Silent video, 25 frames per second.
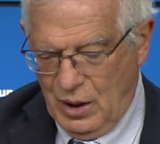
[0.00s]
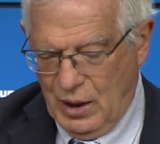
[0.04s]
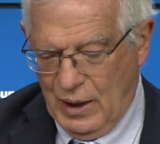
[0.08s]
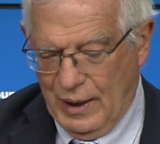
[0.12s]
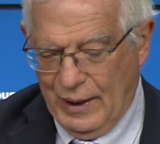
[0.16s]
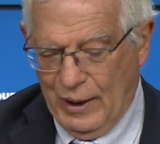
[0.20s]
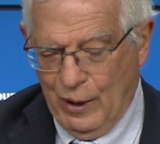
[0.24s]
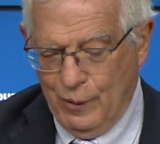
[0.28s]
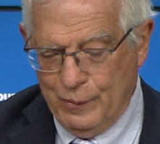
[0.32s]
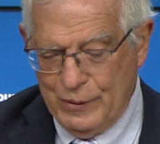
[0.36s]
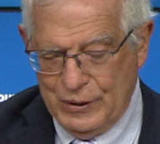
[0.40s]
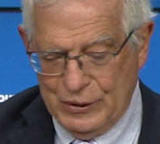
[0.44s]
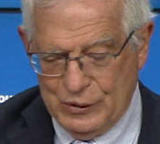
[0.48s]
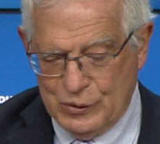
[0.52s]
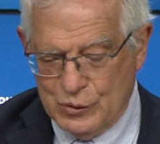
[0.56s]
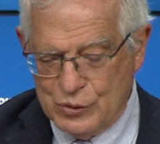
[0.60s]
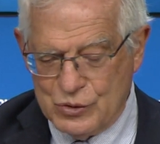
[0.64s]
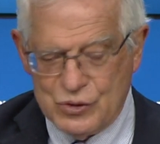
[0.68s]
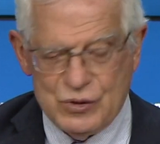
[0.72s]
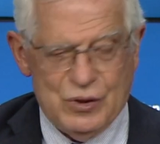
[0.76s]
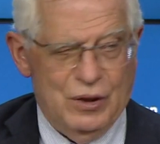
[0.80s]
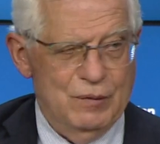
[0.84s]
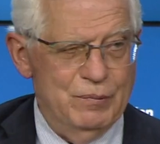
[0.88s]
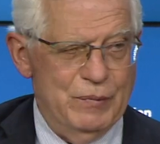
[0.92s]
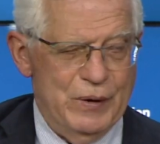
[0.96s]
Allow me to
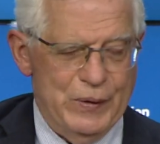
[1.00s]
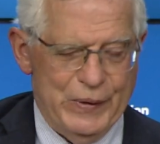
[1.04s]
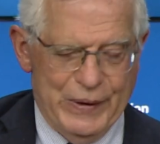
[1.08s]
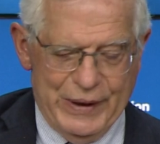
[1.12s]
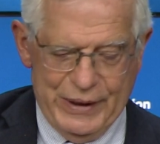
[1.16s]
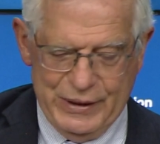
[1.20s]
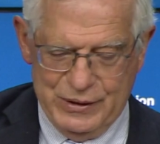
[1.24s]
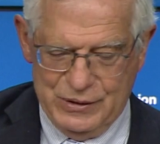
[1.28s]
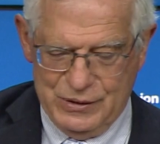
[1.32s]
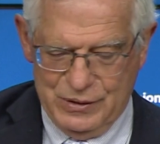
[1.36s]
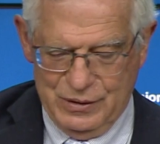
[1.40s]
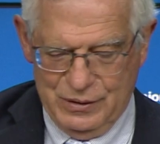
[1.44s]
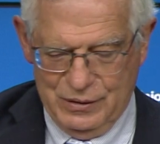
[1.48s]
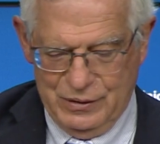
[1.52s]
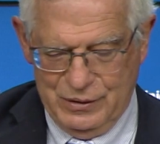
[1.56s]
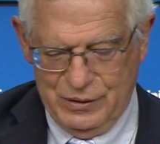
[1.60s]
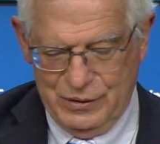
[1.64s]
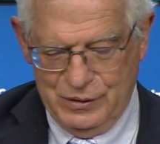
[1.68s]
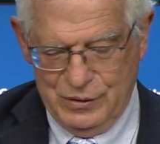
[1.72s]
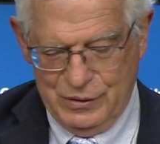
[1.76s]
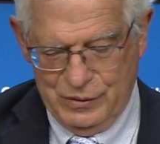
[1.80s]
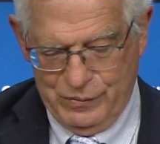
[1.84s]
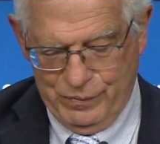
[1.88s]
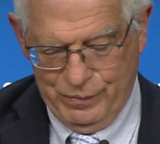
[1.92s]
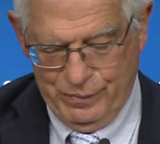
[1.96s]
summarize
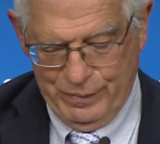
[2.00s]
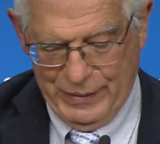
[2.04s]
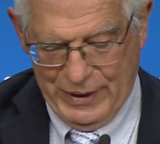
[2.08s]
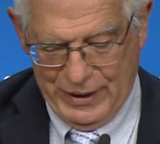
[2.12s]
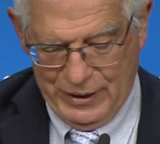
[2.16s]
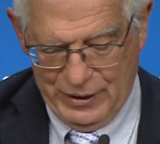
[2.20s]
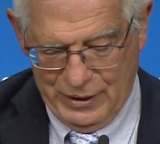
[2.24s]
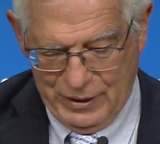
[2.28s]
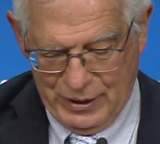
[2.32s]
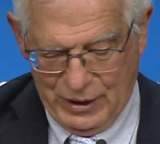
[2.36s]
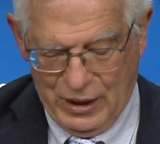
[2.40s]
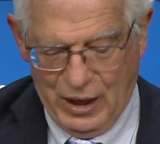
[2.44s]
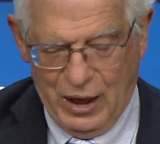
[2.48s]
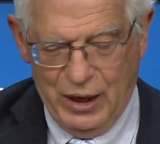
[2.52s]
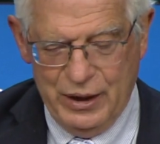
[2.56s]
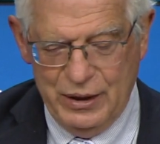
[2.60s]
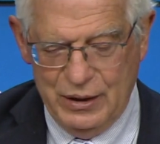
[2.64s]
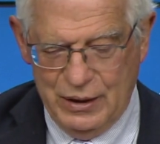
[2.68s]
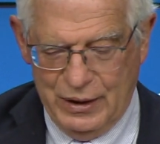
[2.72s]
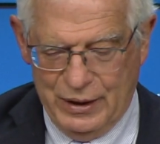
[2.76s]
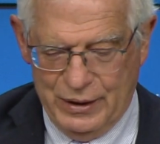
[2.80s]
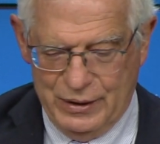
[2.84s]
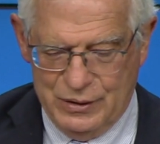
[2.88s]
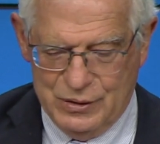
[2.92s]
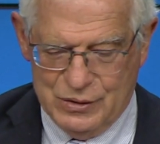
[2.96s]
the main
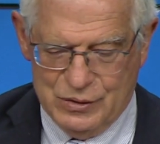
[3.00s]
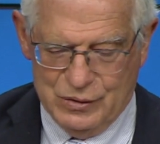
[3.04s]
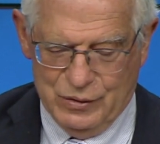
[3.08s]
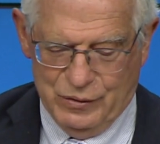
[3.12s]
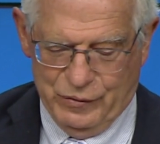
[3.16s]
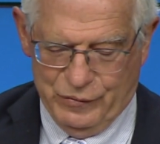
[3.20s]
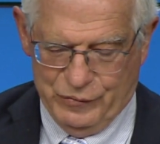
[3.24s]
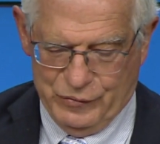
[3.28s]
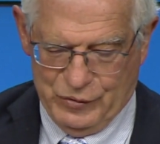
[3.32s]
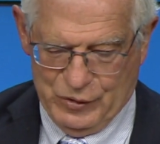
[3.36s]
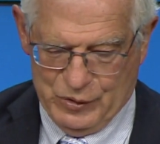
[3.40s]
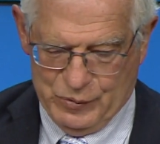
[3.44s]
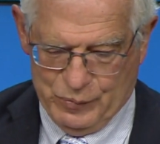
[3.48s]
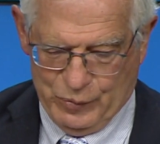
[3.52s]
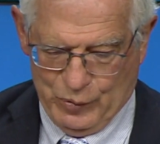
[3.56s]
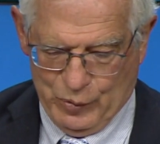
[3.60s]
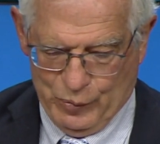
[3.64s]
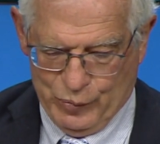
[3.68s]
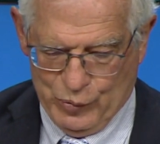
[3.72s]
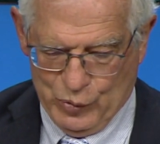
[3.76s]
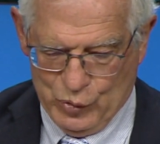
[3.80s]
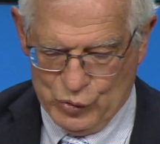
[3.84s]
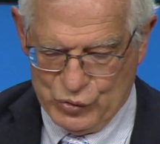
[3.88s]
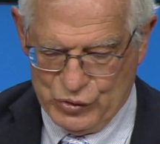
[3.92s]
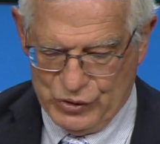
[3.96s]
guidelines of this
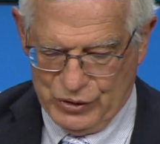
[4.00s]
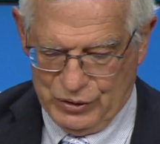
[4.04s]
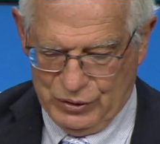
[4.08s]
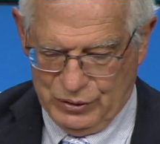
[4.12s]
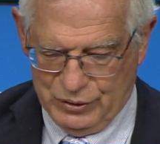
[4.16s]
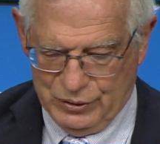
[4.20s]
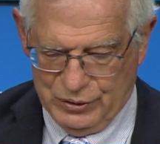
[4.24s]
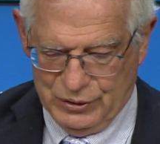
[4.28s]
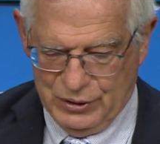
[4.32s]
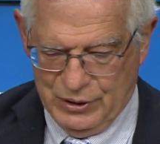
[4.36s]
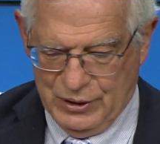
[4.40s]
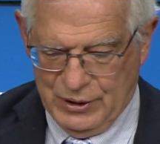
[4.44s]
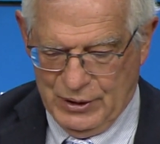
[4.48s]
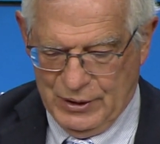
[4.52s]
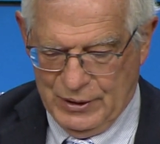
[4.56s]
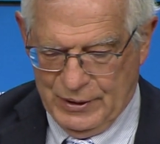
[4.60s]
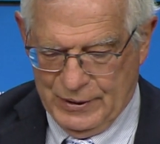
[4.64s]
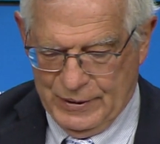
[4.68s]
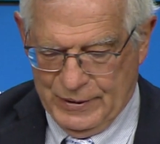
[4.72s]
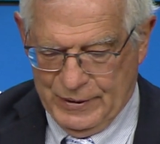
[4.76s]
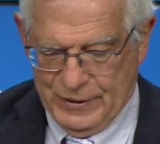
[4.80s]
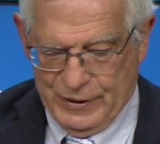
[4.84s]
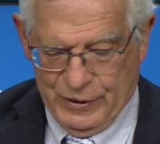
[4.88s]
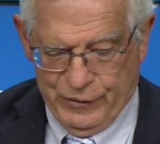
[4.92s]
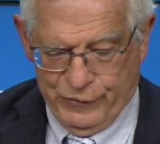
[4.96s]
proposal.
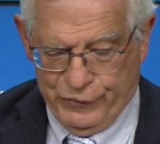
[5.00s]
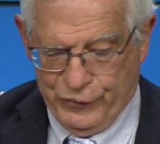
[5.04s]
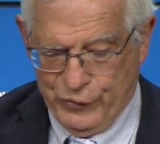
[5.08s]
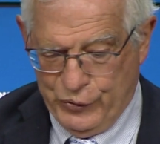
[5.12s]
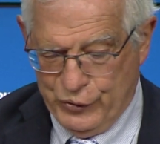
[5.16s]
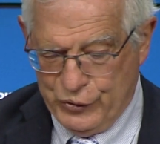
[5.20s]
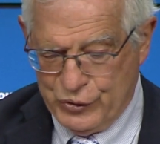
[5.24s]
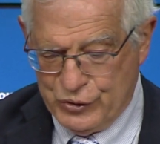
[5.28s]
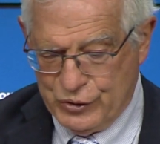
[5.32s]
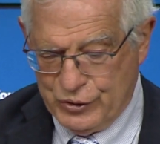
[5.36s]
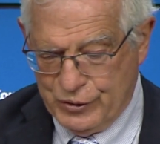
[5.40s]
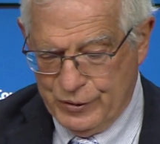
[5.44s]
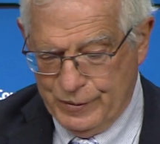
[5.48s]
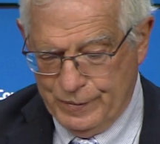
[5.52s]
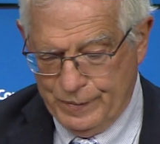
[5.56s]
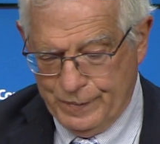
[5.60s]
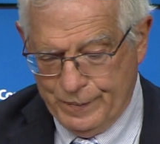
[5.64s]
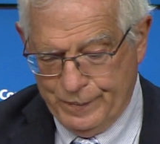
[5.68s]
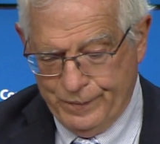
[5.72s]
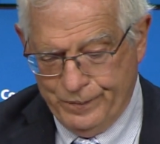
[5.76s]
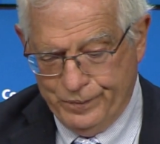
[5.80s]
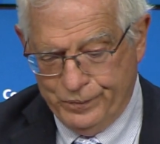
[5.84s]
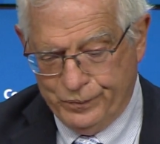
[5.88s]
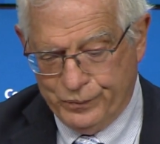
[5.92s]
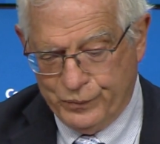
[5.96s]
First,
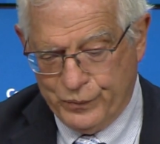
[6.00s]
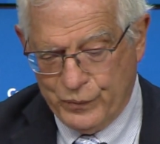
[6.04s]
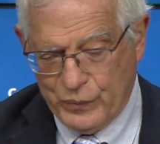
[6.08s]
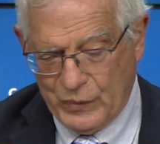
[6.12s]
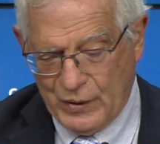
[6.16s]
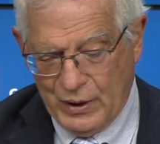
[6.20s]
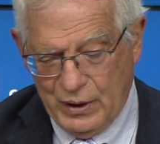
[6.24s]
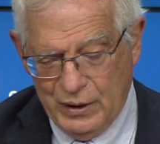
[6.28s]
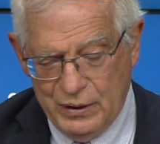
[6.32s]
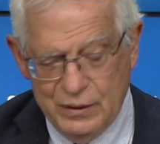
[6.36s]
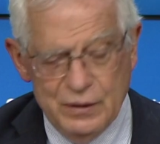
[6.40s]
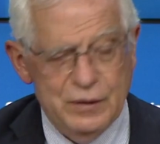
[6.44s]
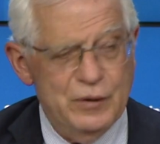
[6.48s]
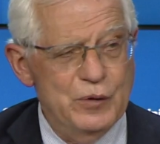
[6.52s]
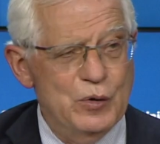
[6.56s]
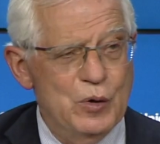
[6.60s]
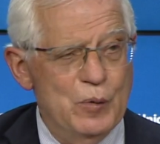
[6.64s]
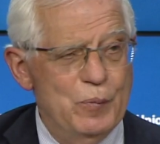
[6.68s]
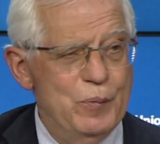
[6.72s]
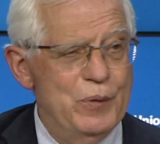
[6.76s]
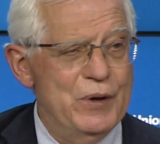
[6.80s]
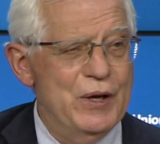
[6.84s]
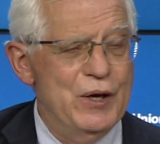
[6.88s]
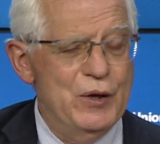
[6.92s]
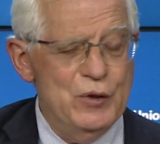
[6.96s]
the
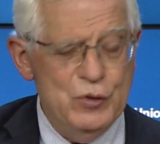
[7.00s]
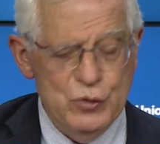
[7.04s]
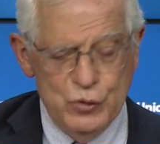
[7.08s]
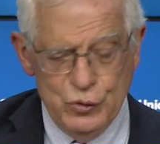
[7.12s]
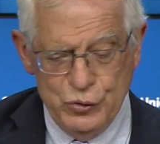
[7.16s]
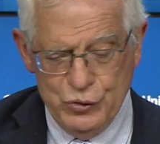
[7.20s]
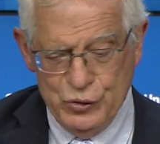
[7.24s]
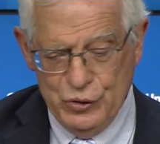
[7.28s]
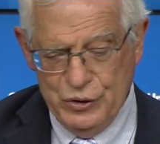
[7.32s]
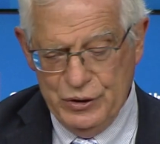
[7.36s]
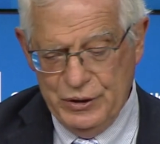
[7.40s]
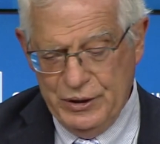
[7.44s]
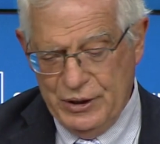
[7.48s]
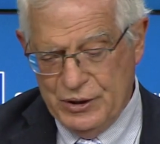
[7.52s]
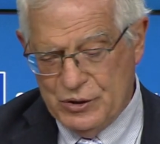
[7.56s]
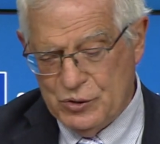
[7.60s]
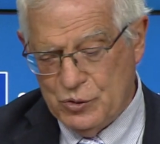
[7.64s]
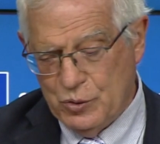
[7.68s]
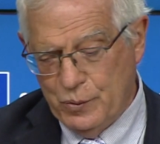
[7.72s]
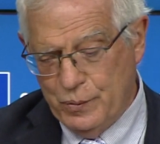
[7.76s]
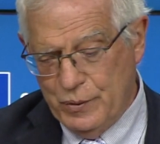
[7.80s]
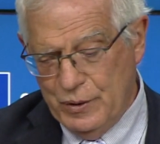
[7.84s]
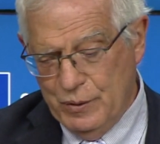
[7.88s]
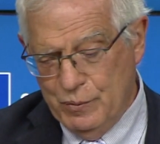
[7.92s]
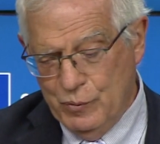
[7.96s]
European Union needs
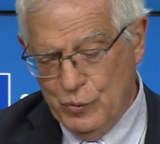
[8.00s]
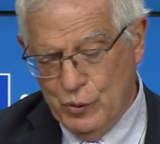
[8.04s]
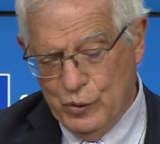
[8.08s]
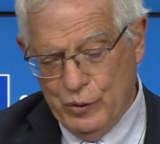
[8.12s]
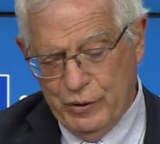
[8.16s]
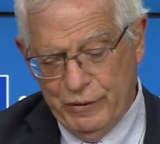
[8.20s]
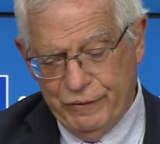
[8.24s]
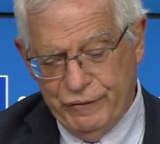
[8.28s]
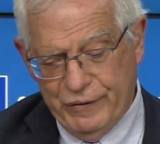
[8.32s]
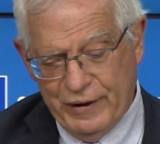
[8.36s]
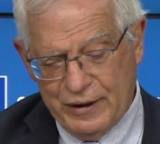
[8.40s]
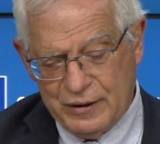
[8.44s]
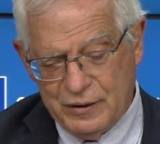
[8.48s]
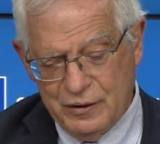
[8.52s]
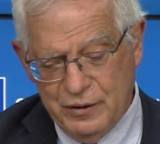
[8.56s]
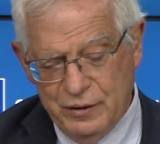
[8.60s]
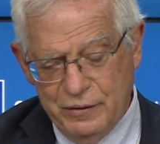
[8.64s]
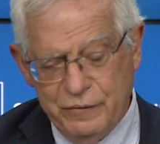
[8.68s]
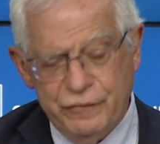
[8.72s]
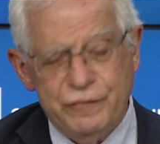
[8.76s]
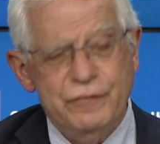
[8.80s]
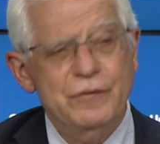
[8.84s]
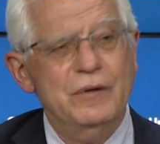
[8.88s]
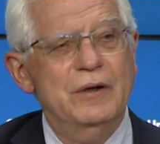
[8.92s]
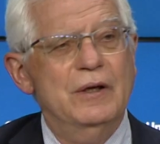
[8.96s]
to be more
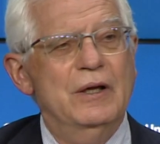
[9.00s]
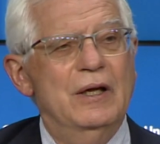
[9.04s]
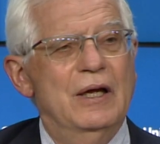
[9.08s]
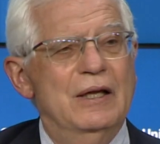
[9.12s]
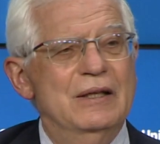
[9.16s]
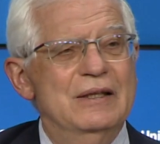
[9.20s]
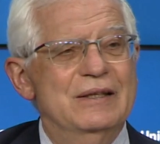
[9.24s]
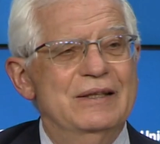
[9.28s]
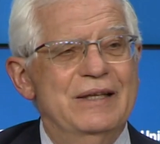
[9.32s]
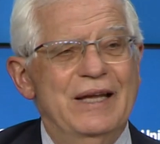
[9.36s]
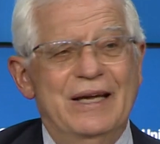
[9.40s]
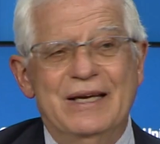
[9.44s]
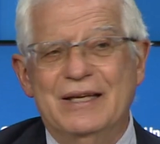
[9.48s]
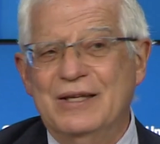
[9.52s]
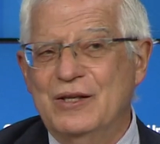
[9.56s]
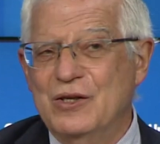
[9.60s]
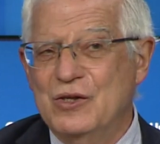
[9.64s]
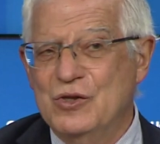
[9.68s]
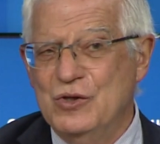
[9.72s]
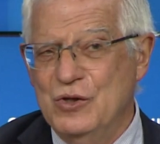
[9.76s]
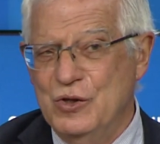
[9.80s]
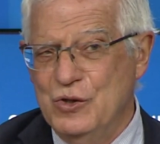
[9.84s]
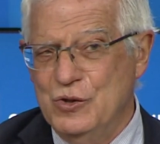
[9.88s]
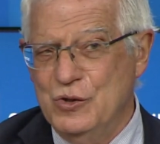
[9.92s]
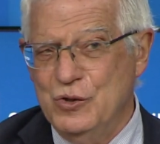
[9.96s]
effective and take
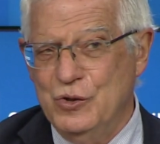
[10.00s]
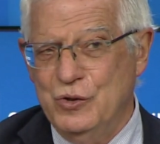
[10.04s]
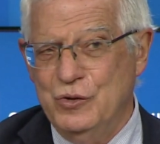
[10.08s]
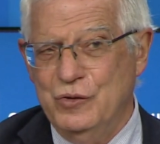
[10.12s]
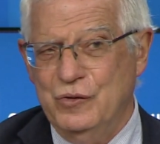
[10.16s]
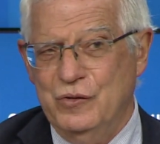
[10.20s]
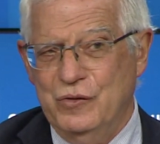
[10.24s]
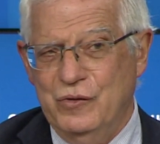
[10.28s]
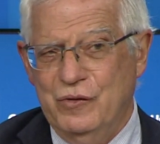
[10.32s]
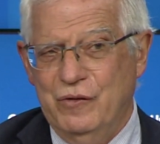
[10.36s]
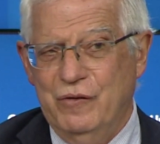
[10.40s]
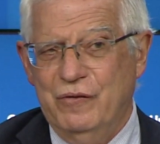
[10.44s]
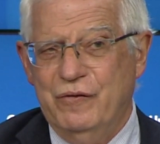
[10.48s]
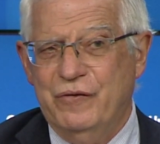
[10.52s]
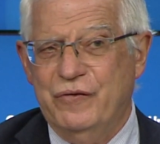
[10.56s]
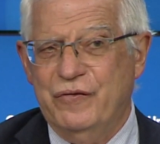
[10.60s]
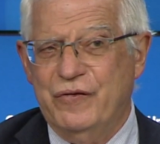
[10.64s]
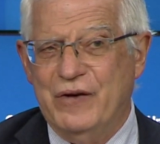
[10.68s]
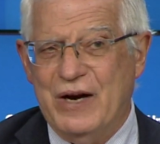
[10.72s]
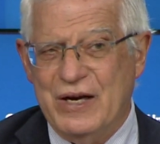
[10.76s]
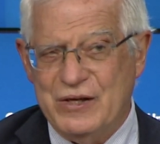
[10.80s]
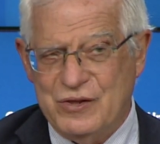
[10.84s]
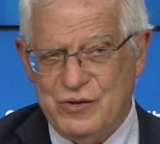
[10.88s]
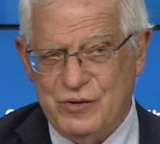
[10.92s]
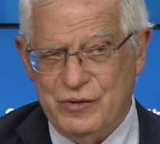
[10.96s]
decision
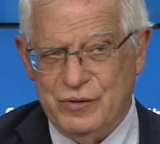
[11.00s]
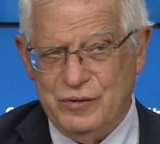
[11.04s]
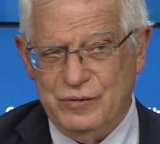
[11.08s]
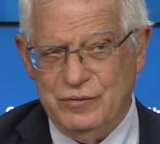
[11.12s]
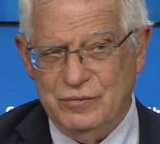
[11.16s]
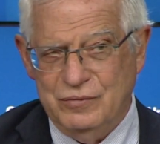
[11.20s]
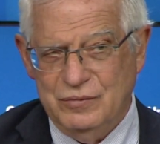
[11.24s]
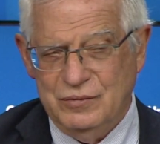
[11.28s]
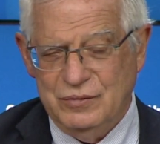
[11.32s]
faster.